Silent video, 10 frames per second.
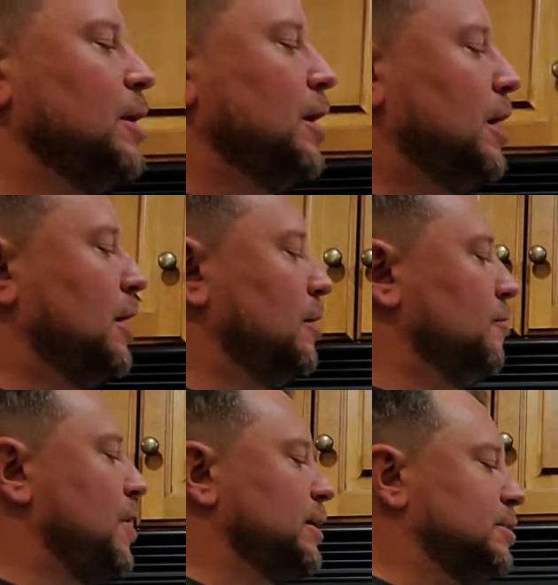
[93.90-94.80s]
In
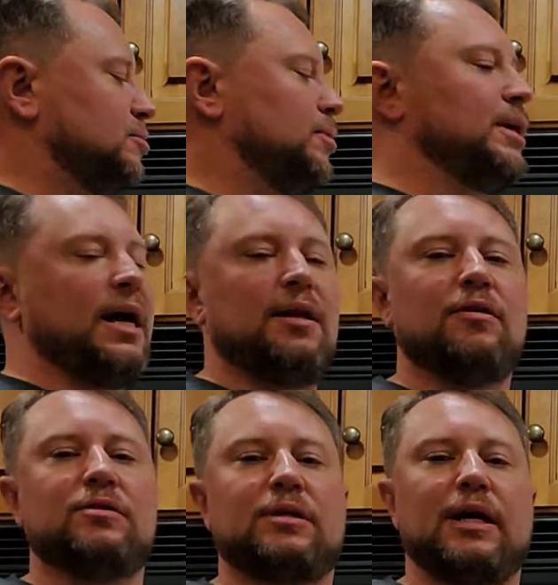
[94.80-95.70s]
fact, this one kind of
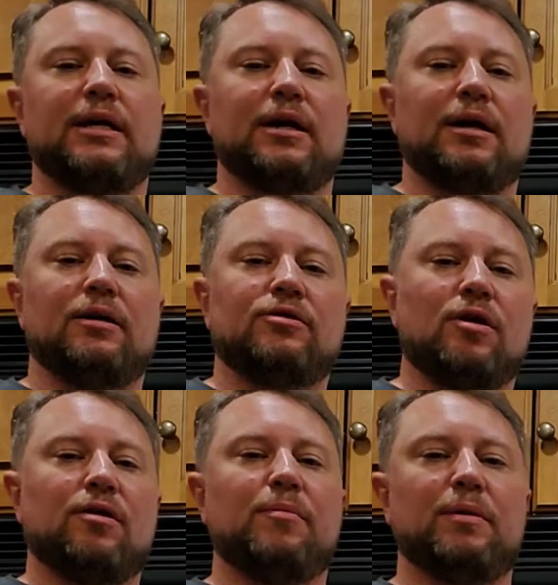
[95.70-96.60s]
looks like a
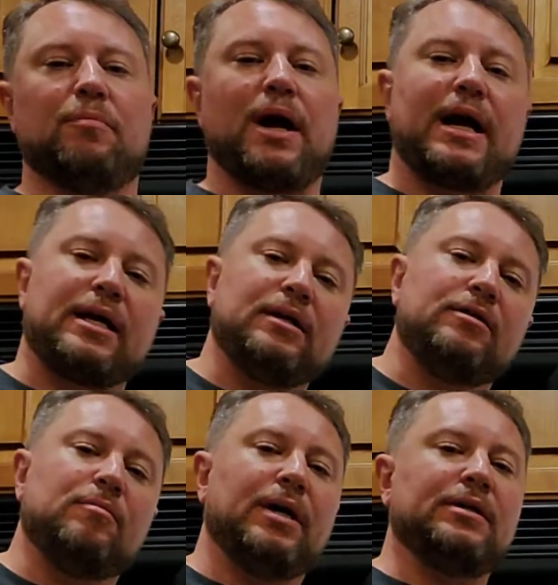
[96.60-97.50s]
tournament bracket,
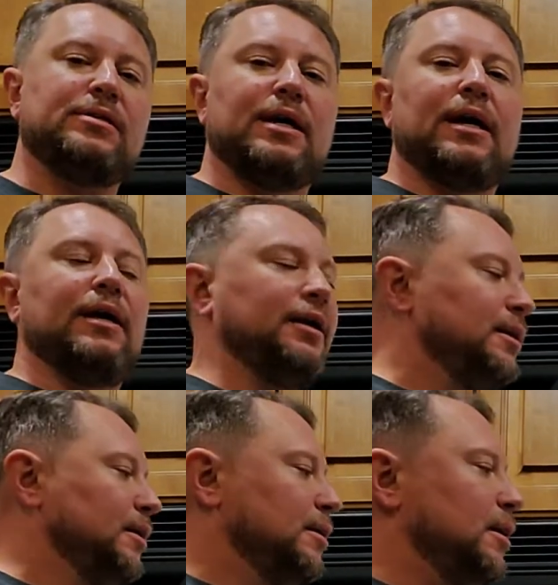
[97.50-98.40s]
you might say.
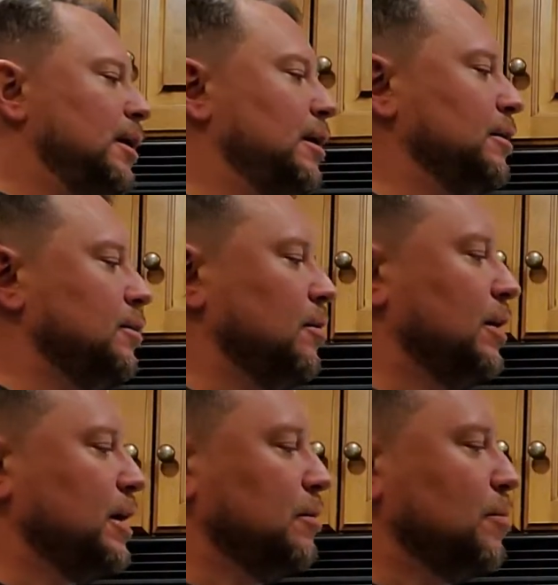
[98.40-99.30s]

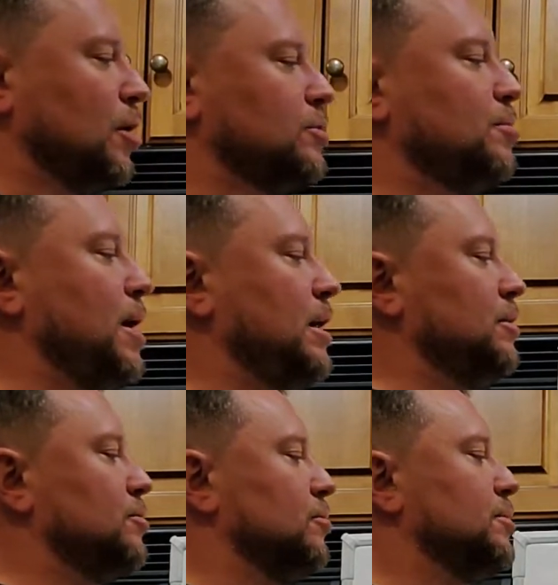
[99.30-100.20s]
Like in March
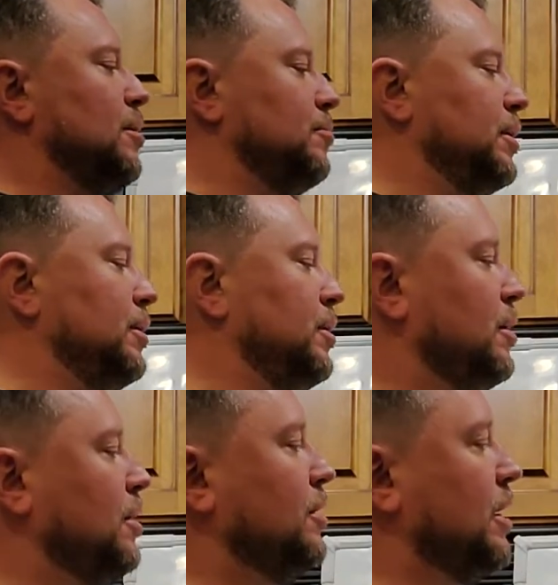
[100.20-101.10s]
Madness or something,
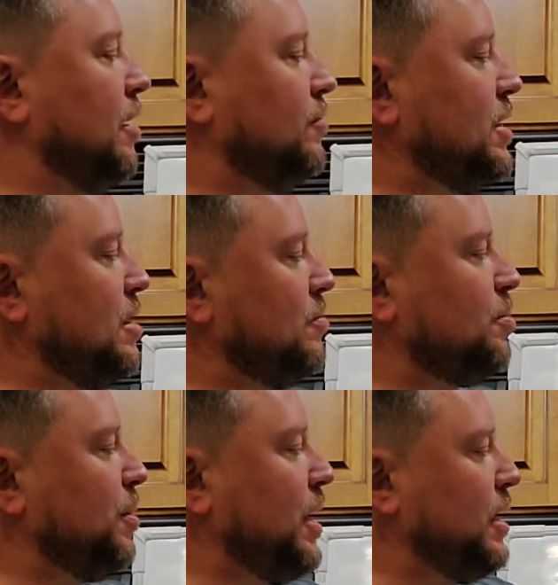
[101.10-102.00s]
you have teams
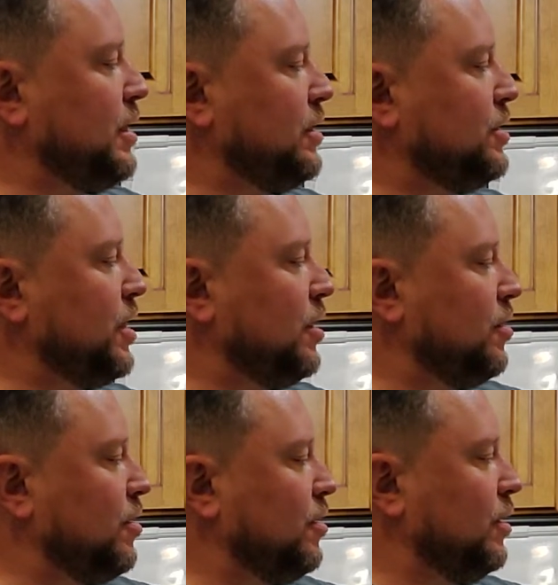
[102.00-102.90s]
playing each
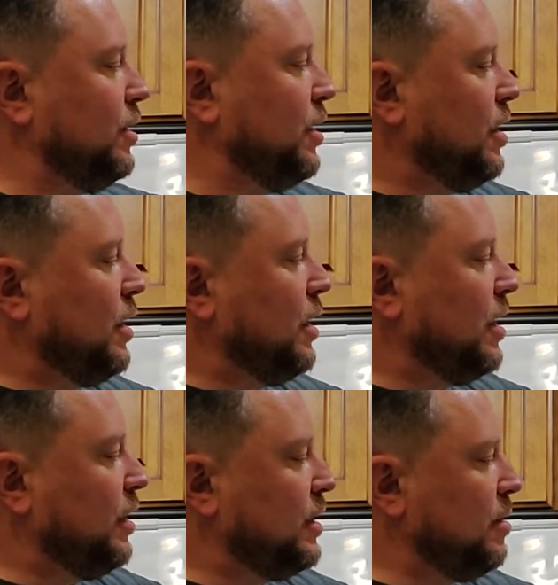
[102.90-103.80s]
other
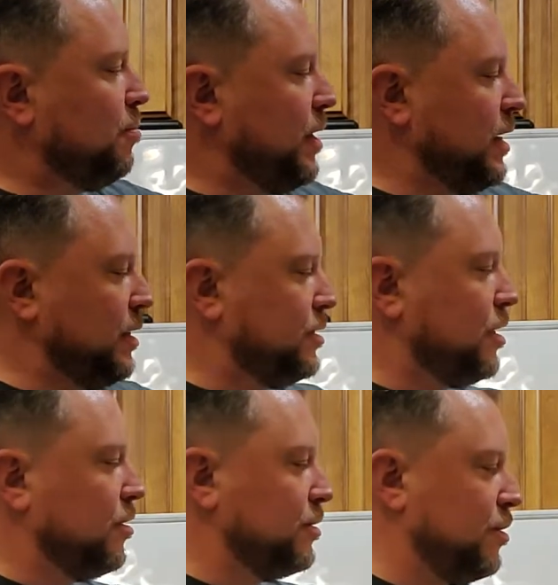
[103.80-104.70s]
and keep playing each
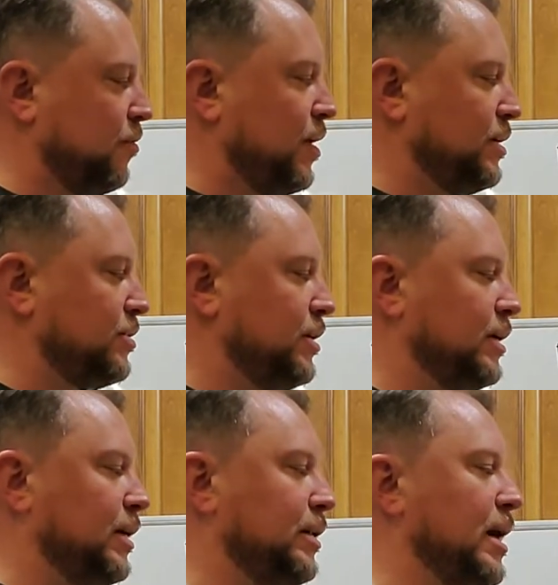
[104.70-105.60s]
other till eventually you
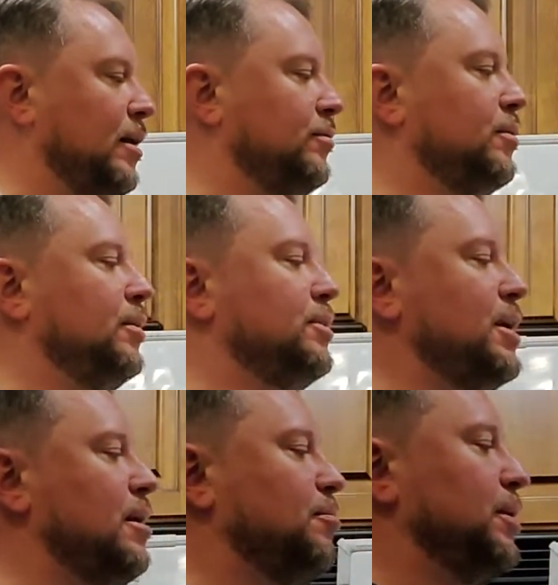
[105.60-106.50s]
get down to the
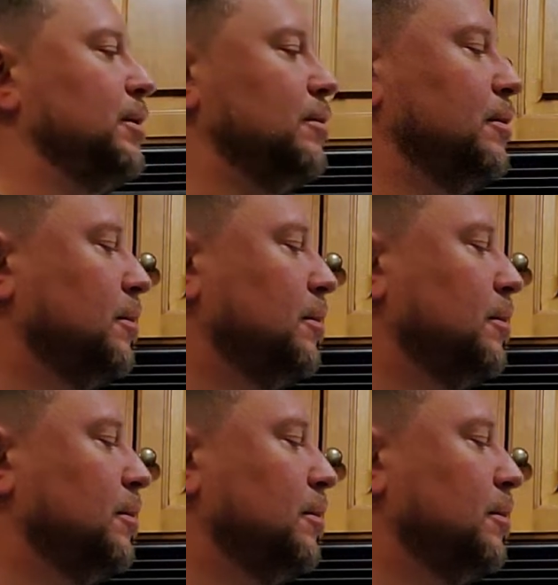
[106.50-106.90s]
champion.